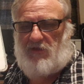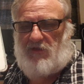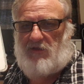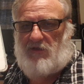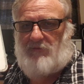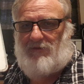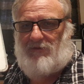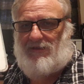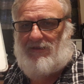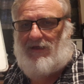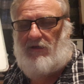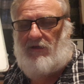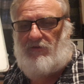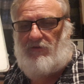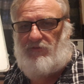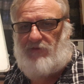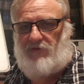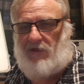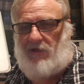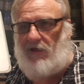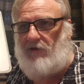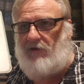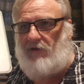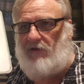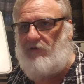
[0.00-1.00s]
going to be done is
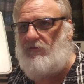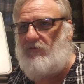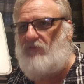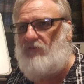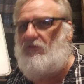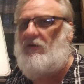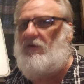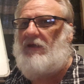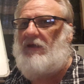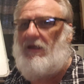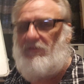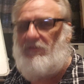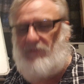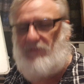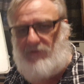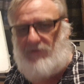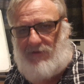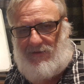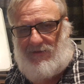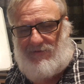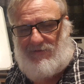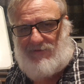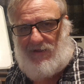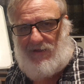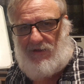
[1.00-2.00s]
done, and it's filling out the
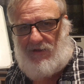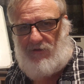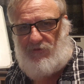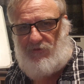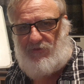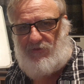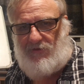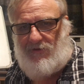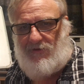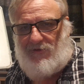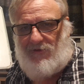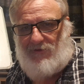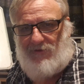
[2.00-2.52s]
details.